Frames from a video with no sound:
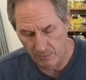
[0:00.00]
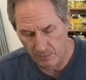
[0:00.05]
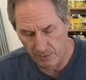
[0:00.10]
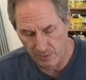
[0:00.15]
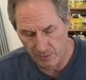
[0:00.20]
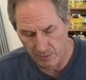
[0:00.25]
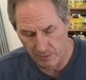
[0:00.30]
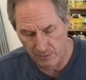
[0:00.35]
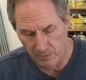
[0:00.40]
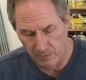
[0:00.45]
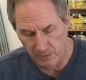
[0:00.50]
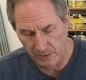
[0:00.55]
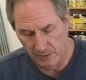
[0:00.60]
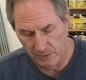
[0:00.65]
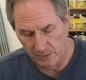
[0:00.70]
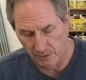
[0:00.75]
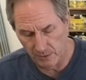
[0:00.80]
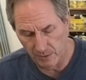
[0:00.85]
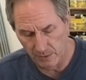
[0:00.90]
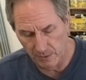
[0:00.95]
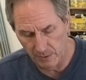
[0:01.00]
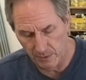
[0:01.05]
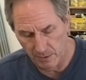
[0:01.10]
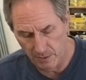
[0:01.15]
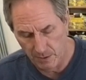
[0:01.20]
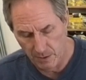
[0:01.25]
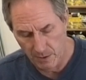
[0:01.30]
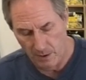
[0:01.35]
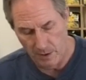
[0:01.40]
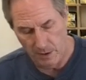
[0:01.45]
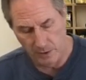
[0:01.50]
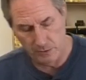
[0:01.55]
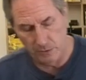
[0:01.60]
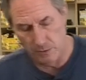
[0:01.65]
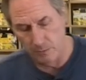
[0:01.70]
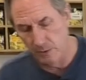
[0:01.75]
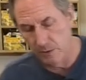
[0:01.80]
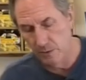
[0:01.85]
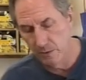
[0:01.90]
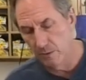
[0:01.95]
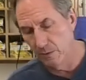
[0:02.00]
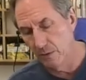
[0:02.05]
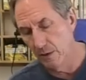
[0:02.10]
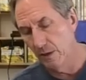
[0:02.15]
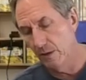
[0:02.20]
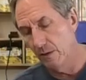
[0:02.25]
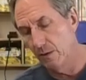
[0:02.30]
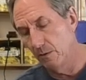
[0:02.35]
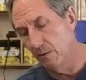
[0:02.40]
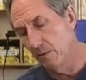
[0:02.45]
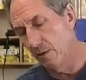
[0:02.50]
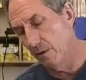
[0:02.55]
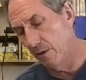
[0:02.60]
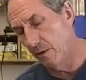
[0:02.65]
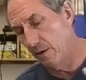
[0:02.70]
When you're doing this on, assuming you did do it,